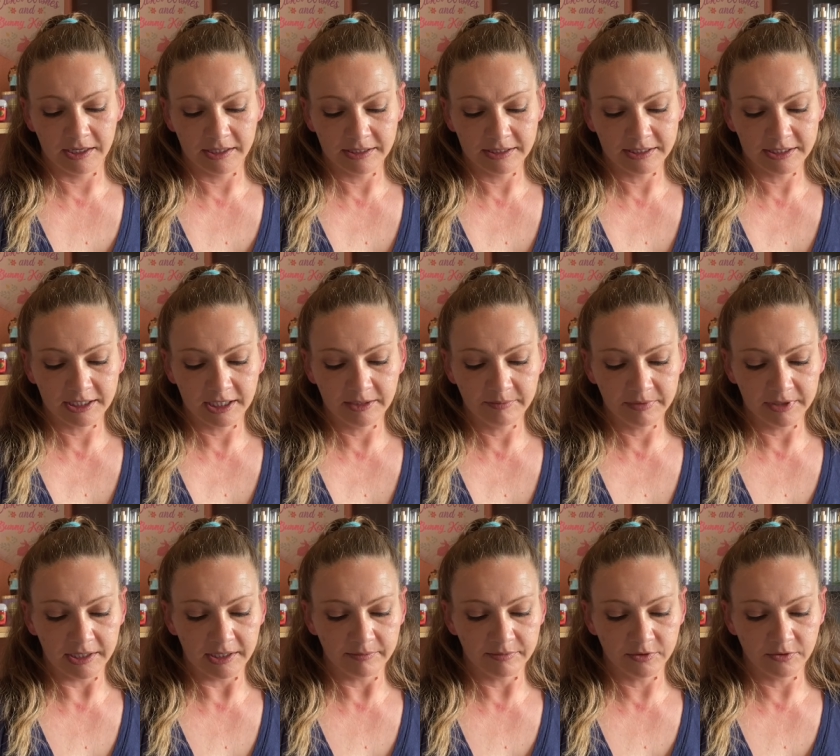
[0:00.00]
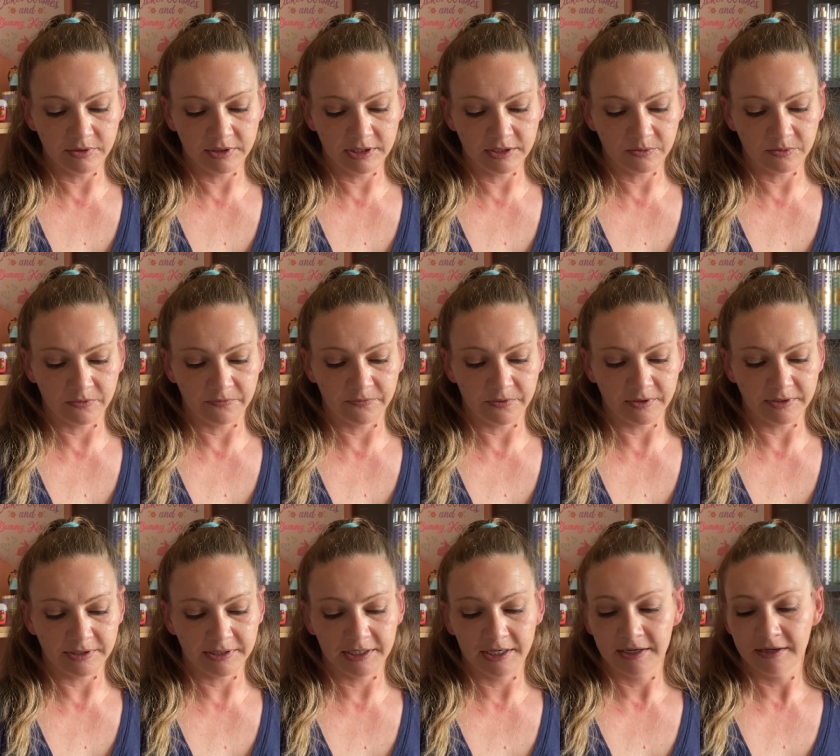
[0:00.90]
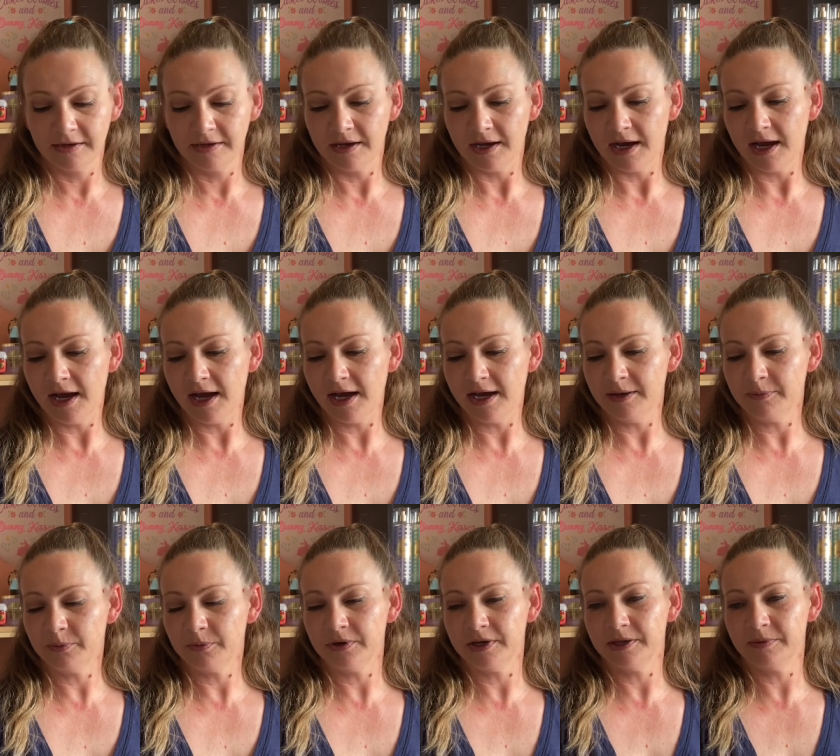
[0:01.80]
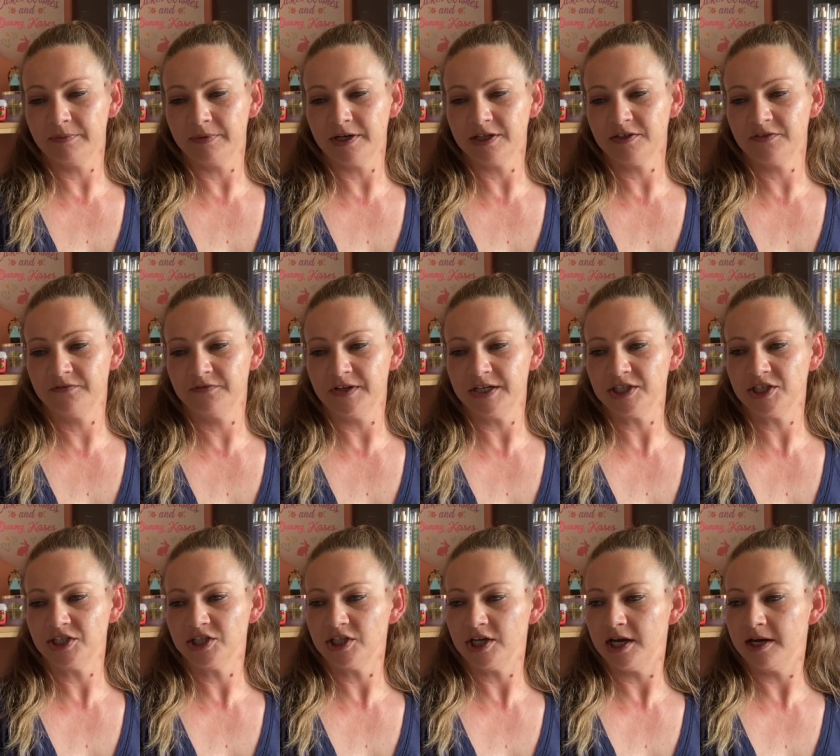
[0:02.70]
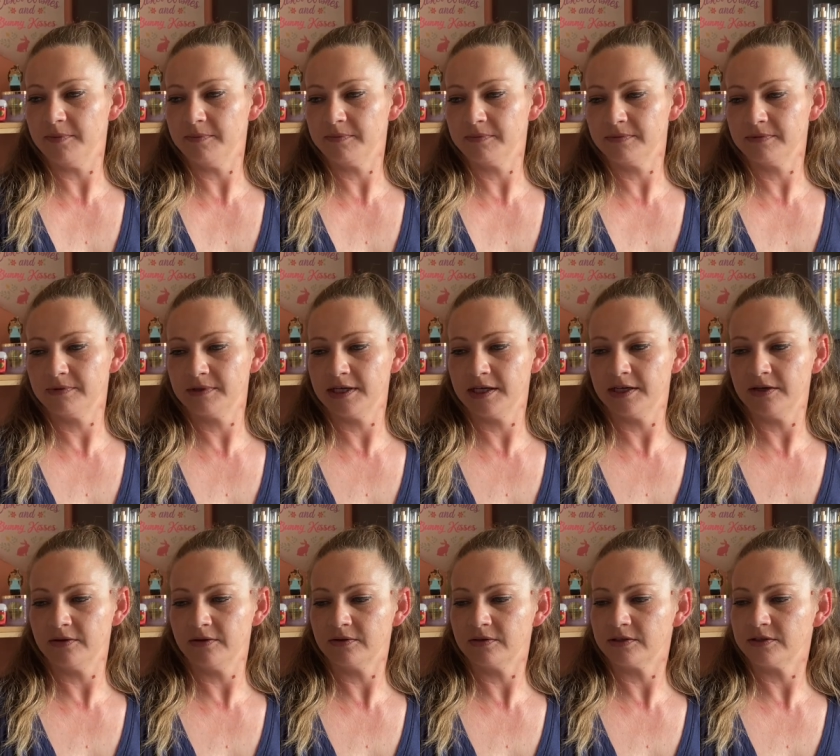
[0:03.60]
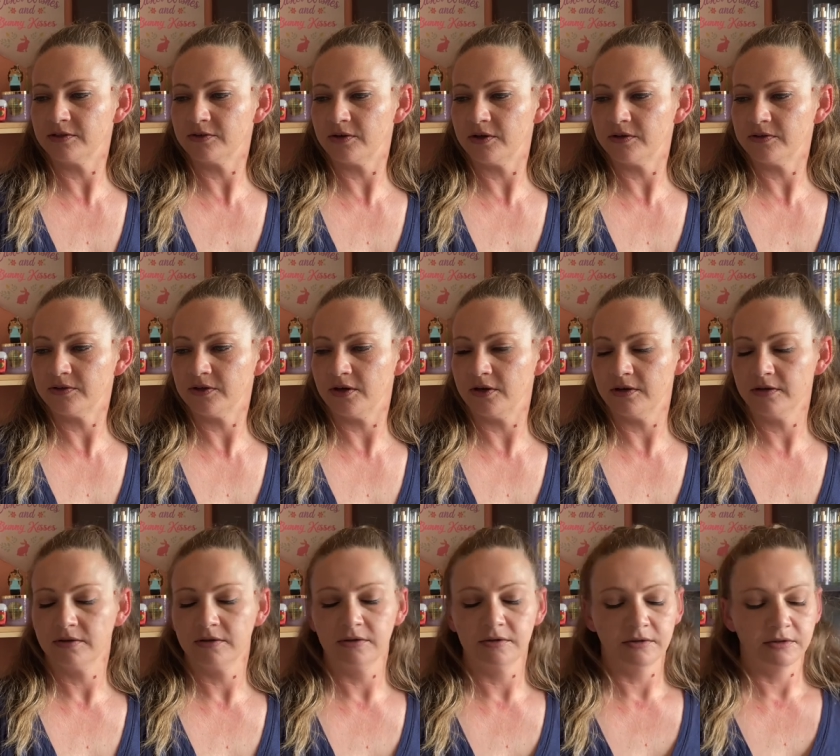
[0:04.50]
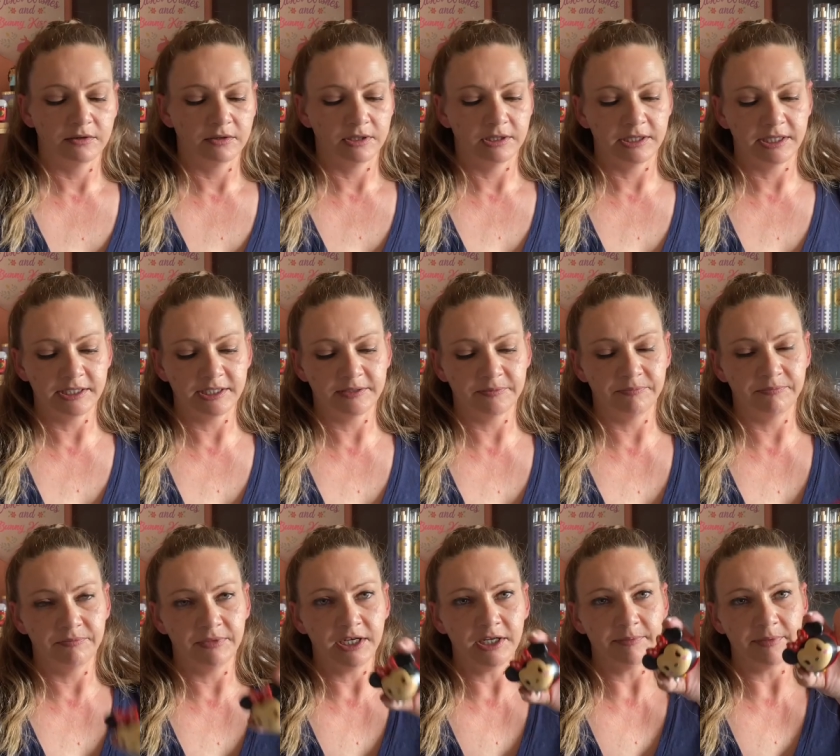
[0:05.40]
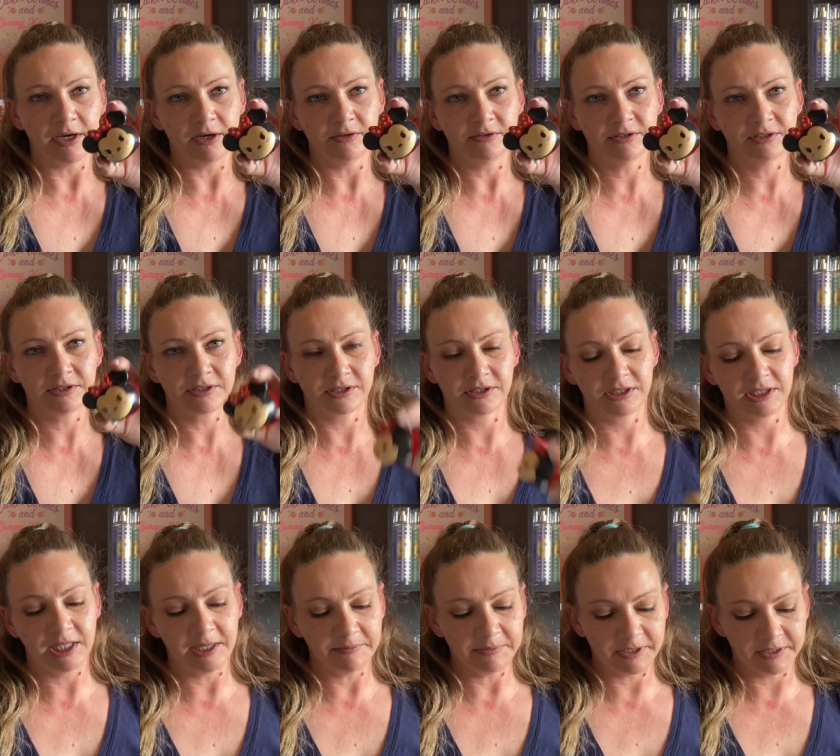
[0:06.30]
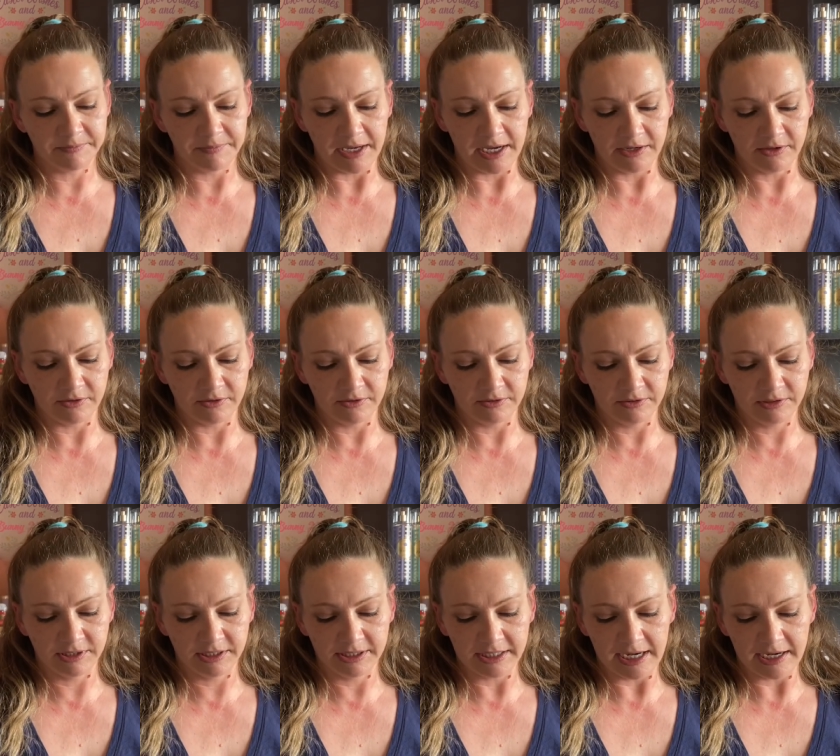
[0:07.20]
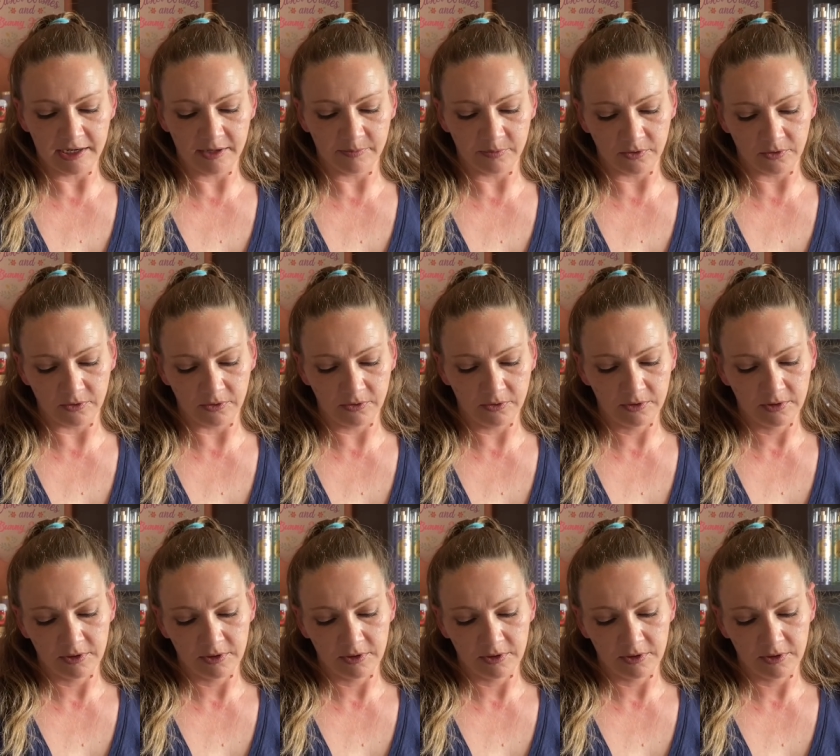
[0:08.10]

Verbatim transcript: It's coming. I'm doing this one first. I pretty much finished up. I know it looks gross, huh? This Minnie Mouse Lip Smackers stackable.